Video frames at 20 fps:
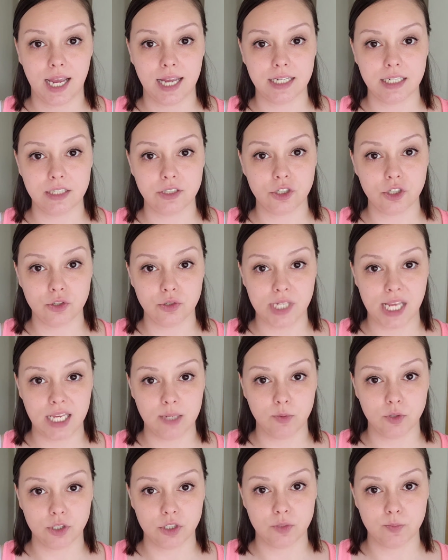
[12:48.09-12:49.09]
I did 2
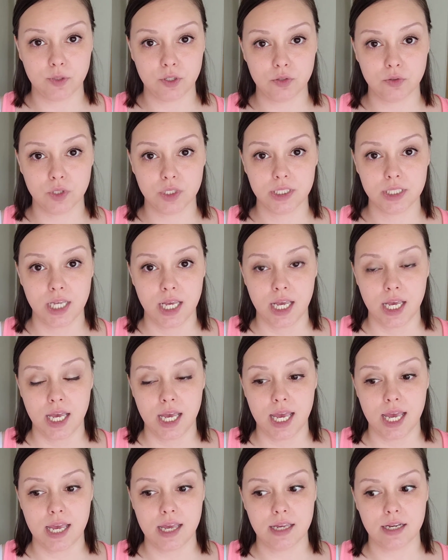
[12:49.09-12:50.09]
tablespoons,
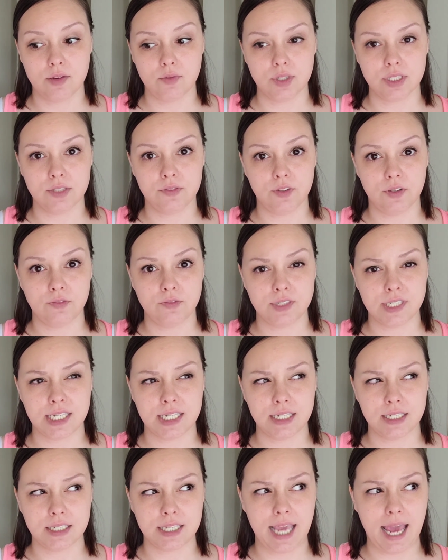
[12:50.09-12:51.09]
and it was
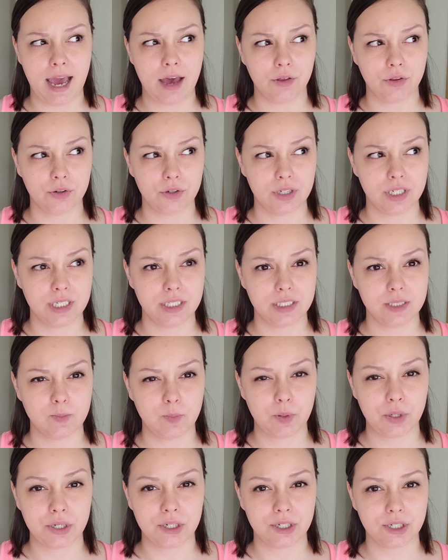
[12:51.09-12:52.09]
15 calories
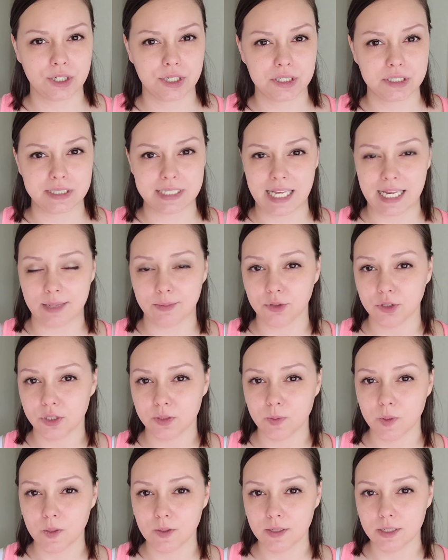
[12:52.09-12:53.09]
per
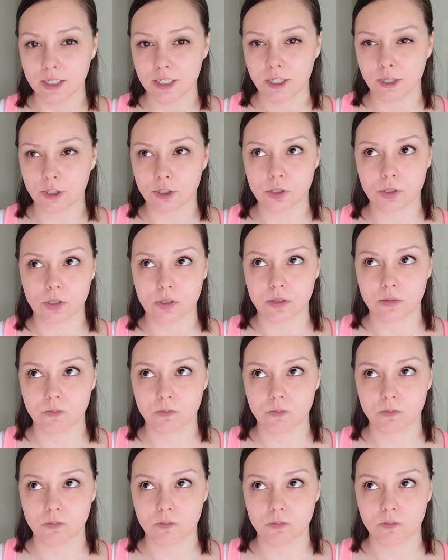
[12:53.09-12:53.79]
tablespoon, or